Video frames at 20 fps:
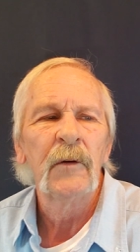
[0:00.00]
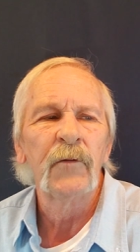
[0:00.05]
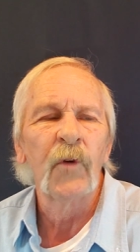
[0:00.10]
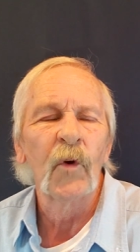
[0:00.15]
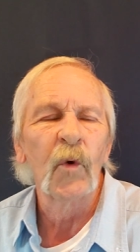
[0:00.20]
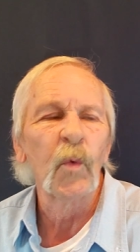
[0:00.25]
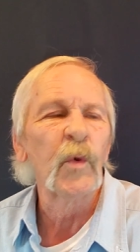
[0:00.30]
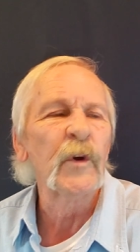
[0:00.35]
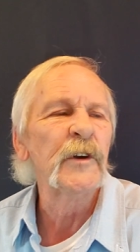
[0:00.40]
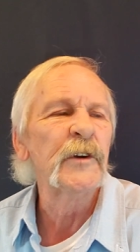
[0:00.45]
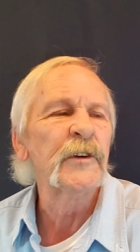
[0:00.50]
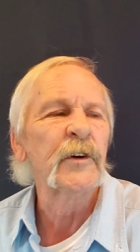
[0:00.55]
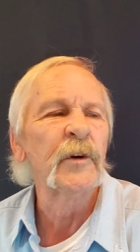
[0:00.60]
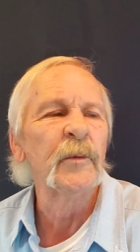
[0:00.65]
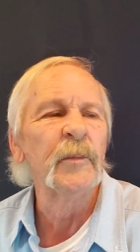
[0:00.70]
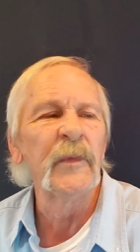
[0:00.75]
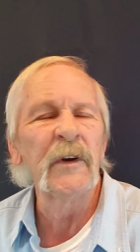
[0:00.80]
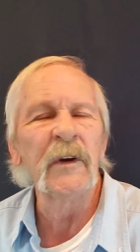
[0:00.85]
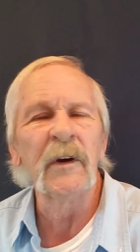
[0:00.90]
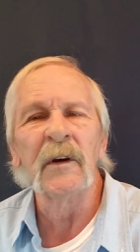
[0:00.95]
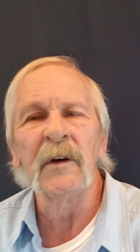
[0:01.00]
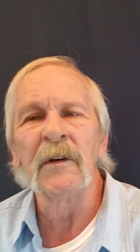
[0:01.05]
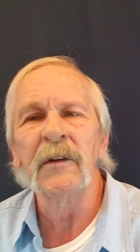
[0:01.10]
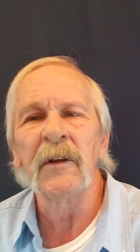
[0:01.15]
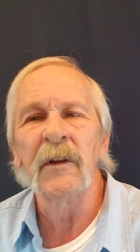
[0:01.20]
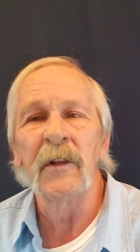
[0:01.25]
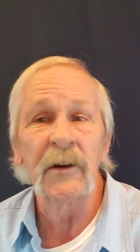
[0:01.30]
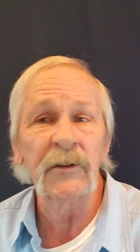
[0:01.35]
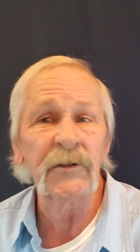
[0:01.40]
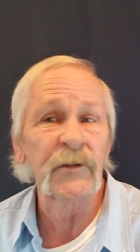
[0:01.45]
For we commend,
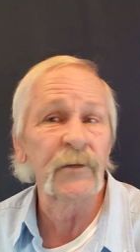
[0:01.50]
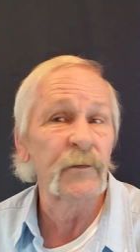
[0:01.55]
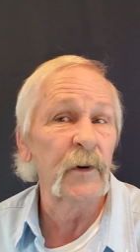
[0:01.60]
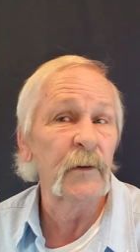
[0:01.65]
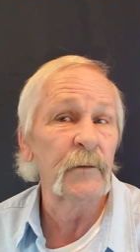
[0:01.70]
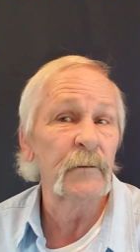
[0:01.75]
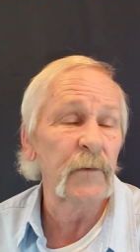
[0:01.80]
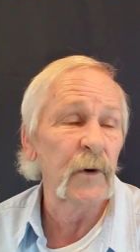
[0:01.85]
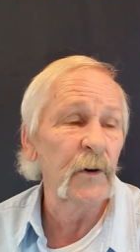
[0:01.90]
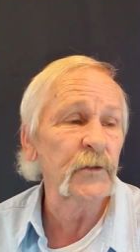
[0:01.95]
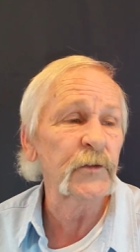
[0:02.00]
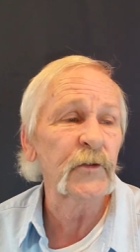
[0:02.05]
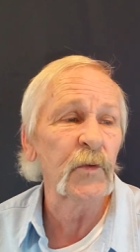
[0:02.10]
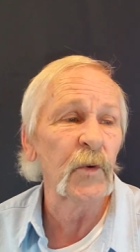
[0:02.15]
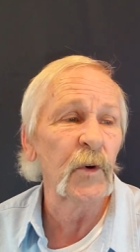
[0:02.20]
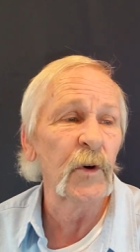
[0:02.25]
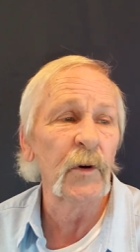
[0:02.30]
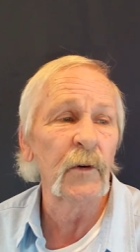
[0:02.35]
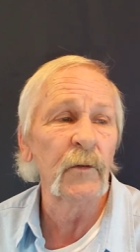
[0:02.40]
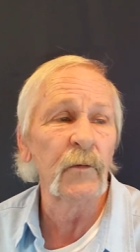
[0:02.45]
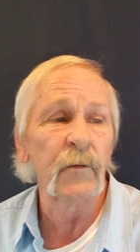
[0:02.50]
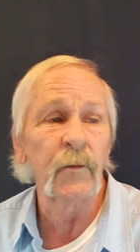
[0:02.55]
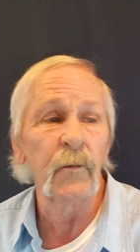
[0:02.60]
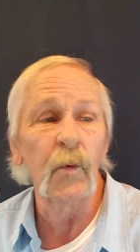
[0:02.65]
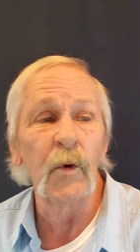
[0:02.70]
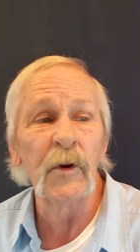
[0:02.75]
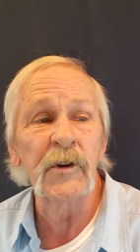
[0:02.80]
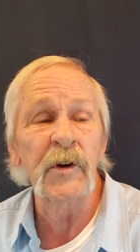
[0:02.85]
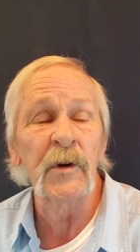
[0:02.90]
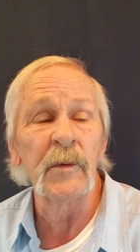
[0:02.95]
and that's verse 12,
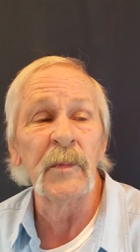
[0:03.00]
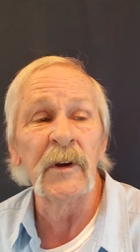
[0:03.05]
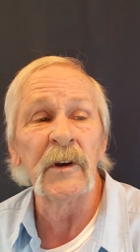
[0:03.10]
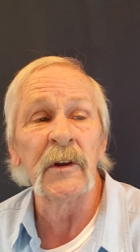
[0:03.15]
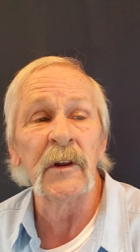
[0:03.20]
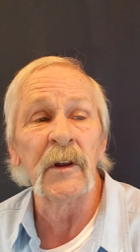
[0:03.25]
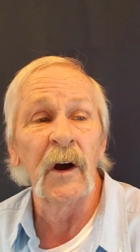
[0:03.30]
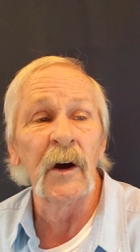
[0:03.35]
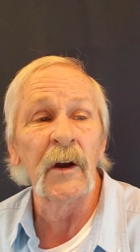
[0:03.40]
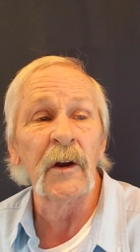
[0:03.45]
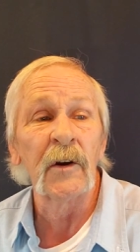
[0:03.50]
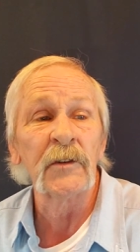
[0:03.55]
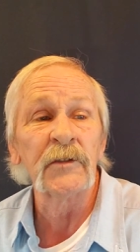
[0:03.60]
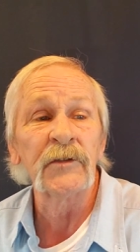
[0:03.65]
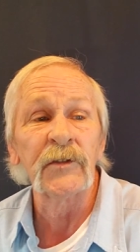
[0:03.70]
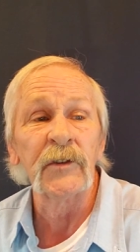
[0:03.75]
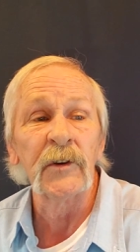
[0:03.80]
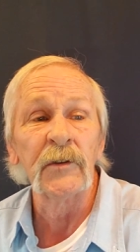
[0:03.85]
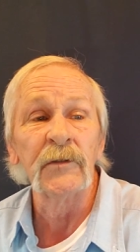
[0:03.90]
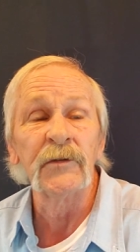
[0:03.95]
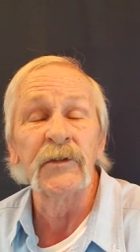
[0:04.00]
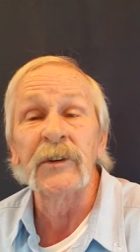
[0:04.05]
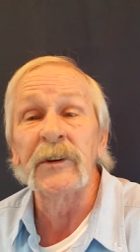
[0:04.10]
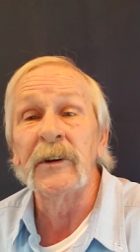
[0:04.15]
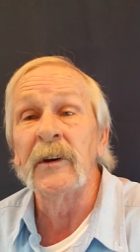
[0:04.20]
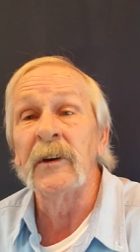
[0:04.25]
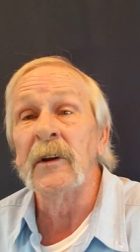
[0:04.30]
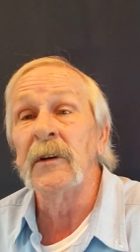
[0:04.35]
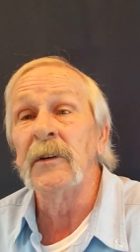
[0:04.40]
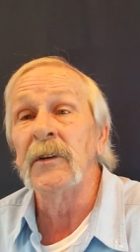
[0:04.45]
we commend not ourselves
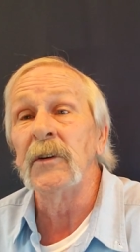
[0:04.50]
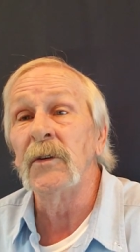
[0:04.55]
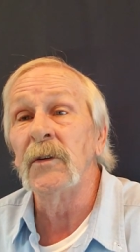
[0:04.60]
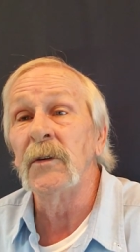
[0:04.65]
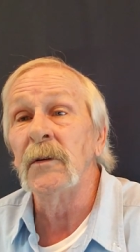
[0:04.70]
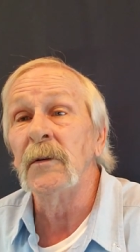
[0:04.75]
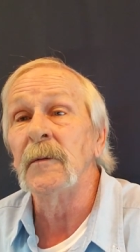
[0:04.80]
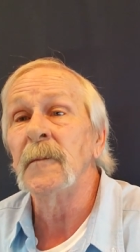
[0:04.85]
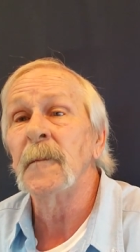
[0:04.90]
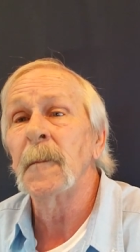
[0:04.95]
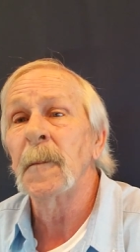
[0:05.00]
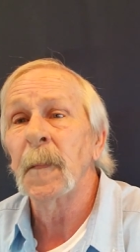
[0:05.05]
again unto you.